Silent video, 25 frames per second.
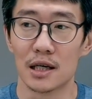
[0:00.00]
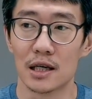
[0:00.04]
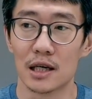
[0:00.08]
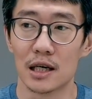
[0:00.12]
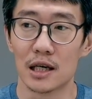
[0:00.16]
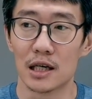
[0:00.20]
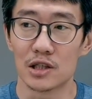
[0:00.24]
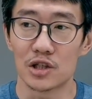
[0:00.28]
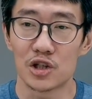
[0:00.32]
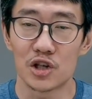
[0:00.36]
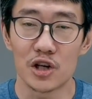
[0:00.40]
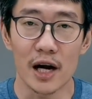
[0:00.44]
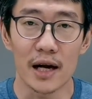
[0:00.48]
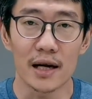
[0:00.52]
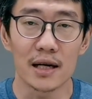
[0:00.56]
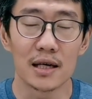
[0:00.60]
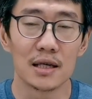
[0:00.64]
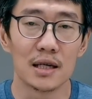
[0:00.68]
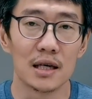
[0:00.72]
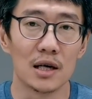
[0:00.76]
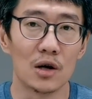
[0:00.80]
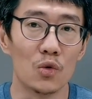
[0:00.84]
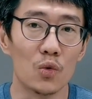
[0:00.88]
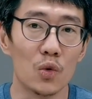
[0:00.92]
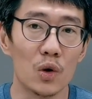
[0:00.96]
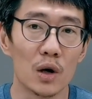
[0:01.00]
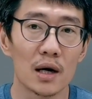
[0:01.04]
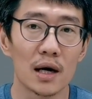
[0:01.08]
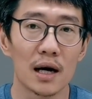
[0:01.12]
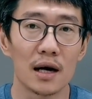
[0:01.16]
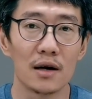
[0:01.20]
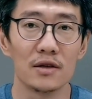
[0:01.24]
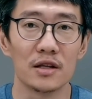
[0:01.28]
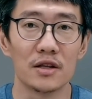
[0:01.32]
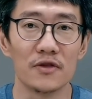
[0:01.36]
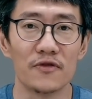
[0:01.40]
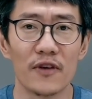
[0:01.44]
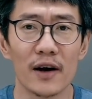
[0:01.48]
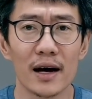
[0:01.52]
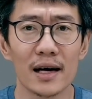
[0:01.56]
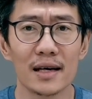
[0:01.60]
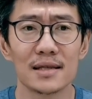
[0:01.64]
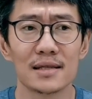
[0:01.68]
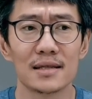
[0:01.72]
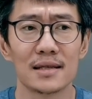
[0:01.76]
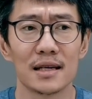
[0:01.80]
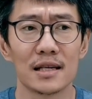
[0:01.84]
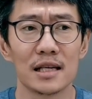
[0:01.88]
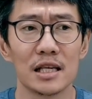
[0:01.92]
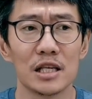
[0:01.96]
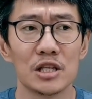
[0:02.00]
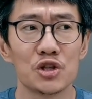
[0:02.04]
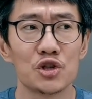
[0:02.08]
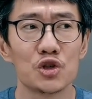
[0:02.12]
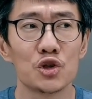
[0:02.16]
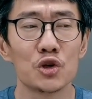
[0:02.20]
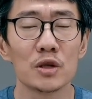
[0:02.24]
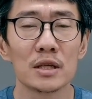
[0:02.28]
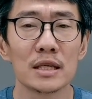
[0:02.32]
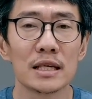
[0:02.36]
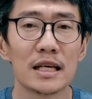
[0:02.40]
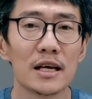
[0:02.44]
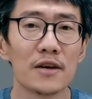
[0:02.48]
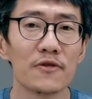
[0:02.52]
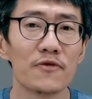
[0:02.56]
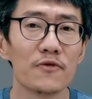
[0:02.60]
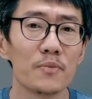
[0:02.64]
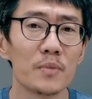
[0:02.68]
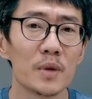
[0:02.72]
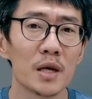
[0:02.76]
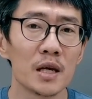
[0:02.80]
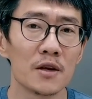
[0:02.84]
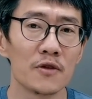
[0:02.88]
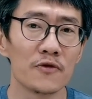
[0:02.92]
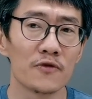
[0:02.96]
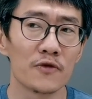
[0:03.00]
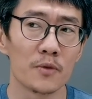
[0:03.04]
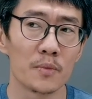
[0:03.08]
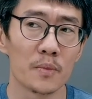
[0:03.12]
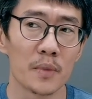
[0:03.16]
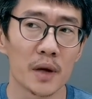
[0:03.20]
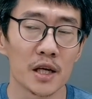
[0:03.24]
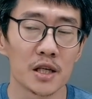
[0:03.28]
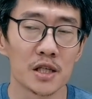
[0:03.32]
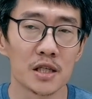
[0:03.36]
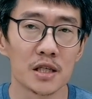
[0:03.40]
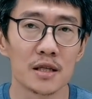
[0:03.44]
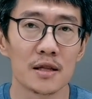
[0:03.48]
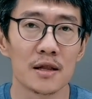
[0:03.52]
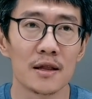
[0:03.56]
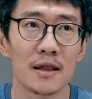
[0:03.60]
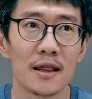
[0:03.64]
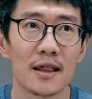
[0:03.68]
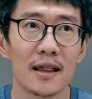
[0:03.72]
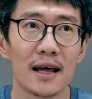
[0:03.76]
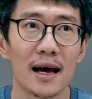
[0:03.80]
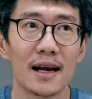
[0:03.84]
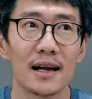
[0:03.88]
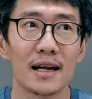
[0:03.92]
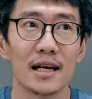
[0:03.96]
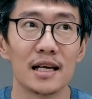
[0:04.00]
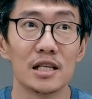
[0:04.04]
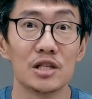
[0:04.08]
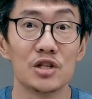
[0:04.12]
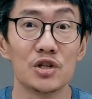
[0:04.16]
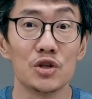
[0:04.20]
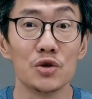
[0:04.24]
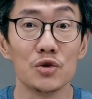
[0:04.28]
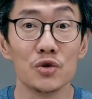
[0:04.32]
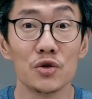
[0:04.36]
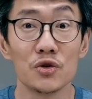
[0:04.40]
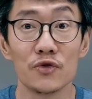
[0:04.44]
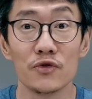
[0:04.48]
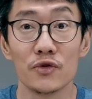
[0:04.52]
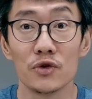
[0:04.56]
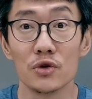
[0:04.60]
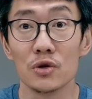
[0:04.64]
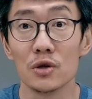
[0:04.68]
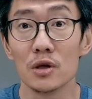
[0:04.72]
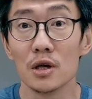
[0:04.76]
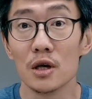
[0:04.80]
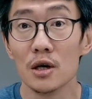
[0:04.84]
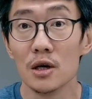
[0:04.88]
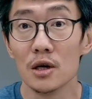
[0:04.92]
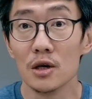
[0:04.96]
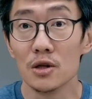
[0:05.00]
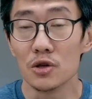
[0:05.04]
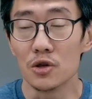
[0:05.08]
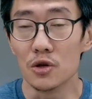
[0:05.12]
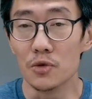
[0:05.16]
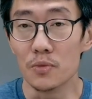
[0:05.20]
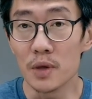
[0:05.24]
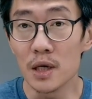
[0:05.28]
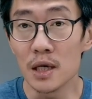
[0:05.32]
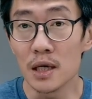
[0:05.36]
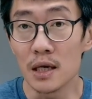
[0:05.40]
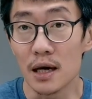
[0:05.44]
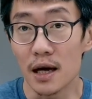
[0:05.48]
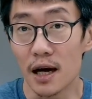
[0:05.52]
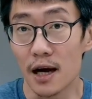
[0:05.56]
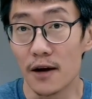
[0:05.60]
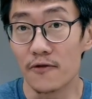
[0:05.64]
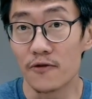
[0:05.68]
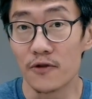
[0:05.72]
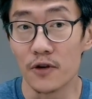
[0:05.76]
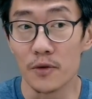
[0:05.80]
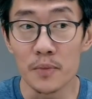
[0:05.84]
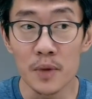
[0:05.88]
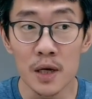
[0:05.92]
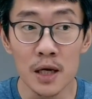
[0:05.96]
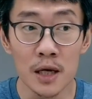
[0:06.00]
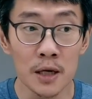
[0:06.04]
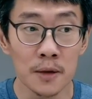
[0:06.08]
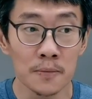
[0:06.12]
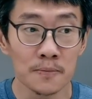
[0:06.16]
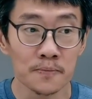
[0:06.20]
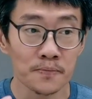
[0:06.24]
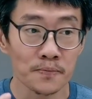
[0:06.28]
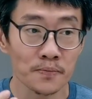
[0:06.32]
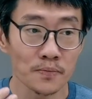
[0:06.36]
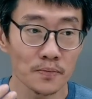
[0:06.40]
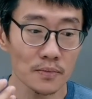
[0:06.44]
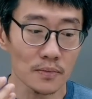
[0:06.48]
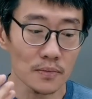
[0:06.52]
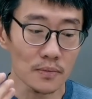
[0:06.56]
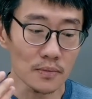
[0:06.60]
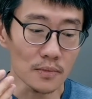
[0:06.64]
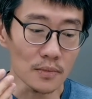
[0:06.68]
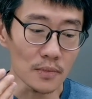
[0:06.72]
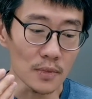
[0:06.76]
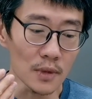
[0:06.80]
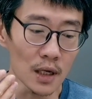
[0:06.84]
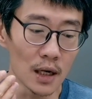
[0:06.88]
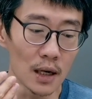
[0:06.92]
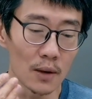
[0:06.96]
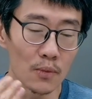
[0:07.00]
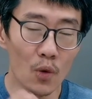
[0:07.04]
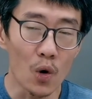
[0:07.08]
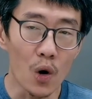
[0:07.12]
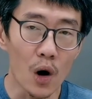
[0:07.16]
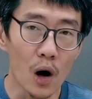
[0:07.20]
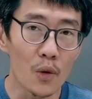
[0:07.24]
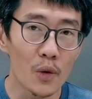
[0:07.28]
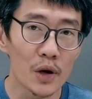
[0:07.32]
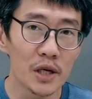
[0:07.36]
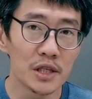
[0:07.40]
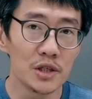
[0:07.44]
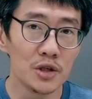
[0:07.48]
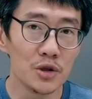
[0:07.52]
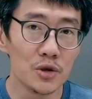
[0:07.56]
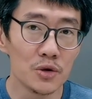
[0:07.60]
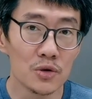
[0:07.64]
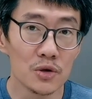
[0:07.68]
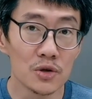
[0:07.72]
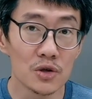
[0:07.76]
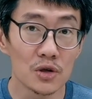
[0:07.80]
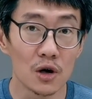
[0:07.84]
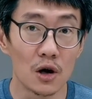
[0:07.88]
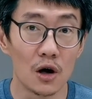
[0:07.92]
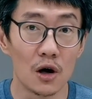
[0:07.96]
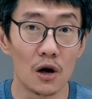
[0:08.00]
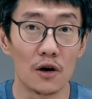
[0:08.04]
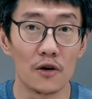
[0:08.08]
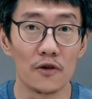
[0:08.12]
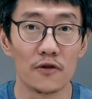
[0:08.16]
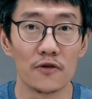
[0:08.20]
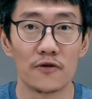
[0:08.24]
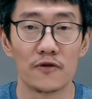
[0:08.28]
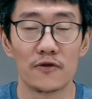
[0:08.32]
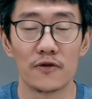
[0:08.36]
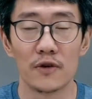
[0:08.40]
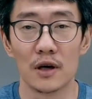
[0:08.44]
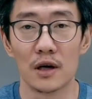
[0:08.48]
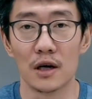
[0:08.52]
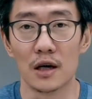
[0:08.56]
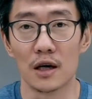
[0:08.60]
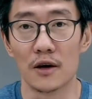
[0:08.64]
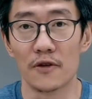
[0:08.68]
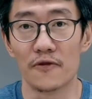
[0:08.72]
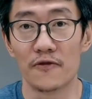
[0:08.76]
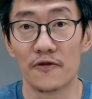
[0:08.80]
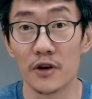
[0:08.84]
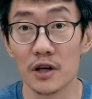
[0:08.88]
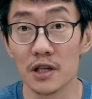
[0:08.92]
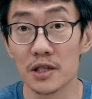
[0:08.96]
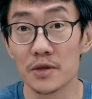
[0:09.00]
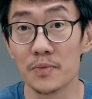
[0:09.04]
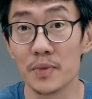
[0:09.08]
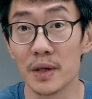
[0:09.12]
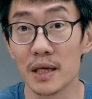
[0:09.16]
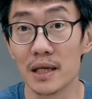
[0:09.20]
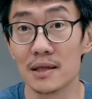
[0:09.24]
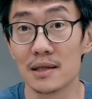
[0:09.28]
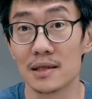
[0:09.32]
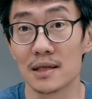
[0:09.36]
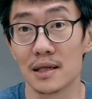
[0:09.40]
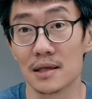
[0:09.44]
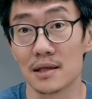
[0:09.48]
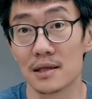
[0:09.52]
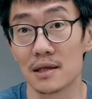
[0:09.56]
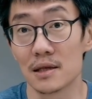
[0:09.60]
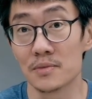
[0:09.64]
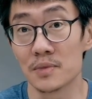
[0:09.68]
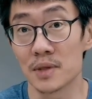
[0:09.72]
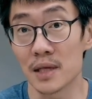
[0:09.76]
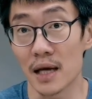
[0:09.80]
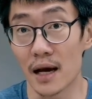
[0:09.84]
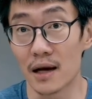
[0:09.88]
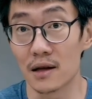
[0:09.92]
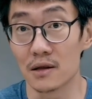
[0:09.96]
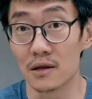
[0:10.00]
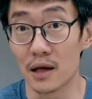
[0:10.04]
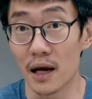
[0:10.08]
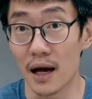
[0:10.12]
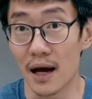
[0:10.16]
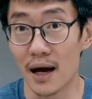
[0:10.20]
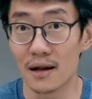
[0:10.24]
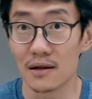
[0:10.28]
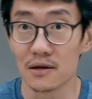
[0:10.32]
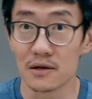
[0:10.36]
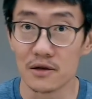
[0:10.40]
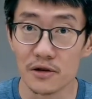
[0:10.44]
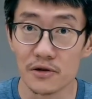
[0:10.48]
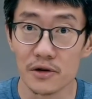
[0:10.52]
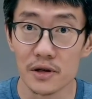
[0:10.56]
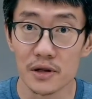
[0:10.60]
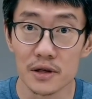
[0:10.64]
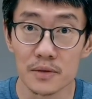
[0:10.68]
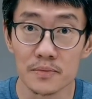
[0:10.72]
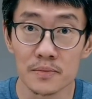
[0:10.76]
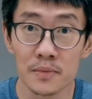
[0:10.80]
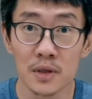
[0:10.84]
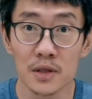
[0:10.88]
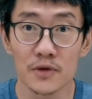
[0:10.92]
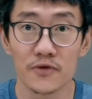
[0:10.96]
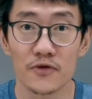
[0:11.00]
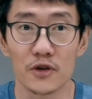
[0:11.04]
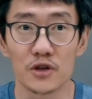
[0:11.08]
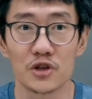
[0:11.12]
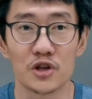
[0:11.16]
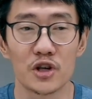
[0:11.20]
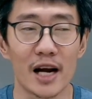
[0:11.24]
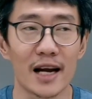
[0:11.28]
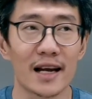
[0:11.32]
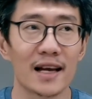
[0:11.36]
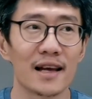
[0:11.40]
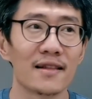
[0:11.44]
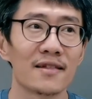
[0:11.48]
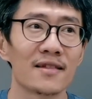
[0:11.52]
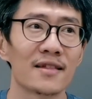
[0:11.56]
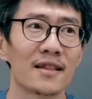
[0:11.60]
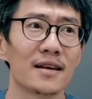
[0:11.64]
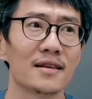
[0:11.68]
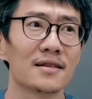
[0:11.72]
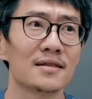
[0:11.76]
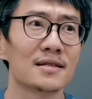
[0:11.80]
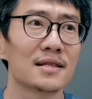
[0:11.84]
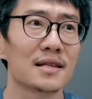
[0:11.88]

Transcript: tracker, a workout device, then it should give me information that is useful to me. And for me, Huawei's use of first beat systems algorithms for tracking things